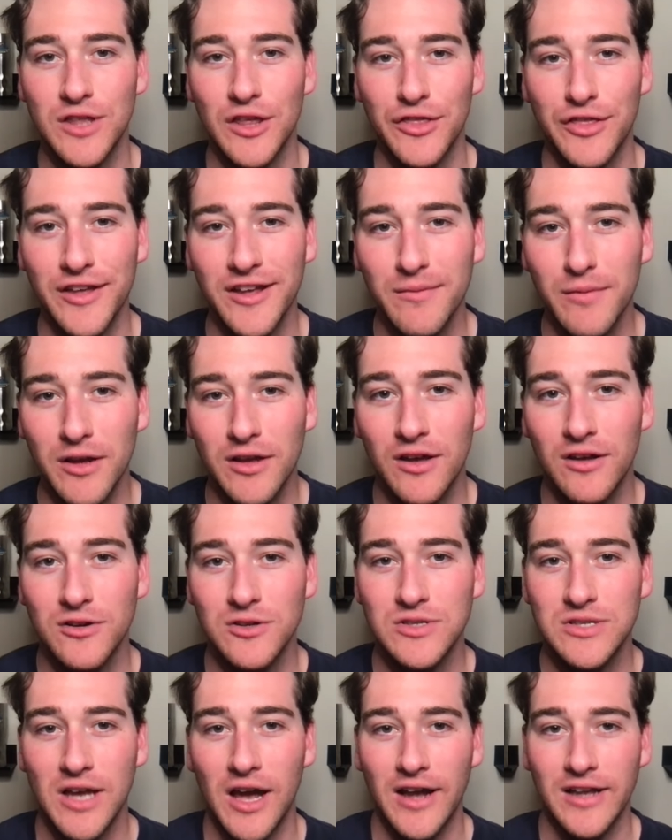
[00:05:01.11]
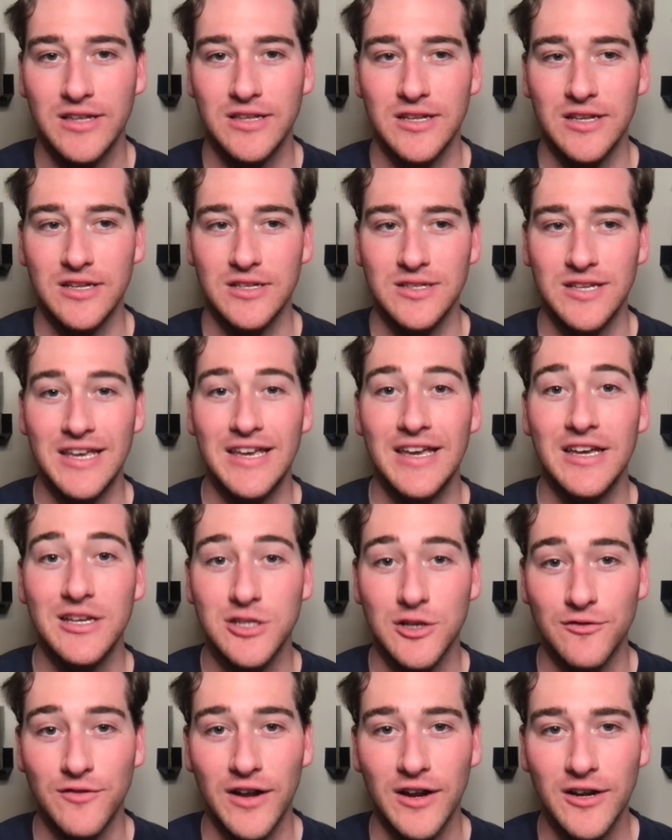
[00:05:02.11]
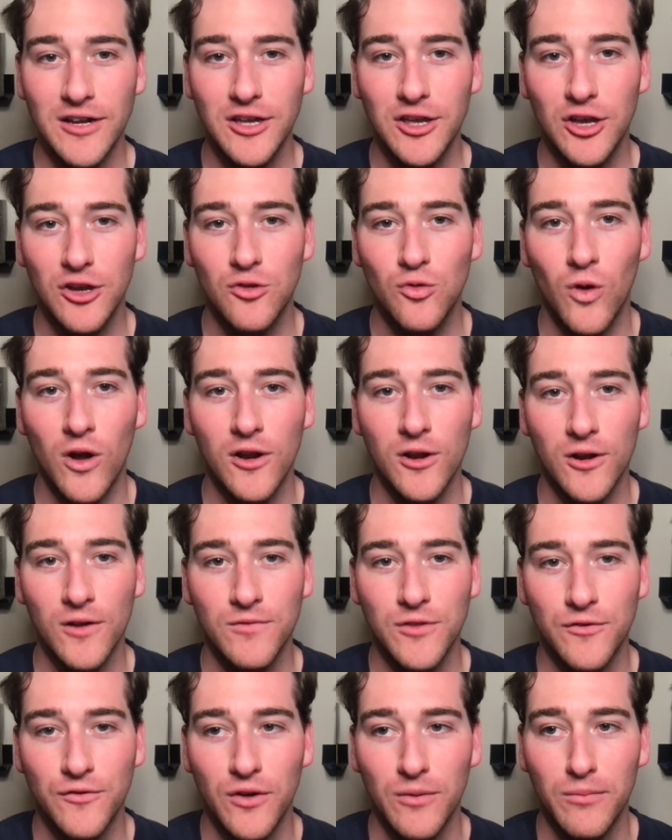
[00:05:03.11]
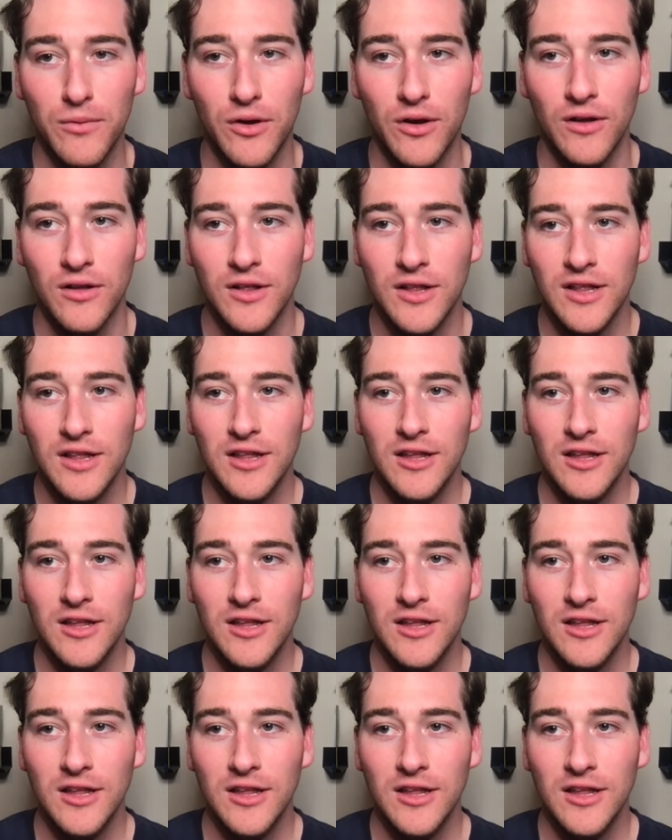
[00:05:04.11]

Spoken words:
The thing about Gunnar Stockton is he is a very good runner of the football,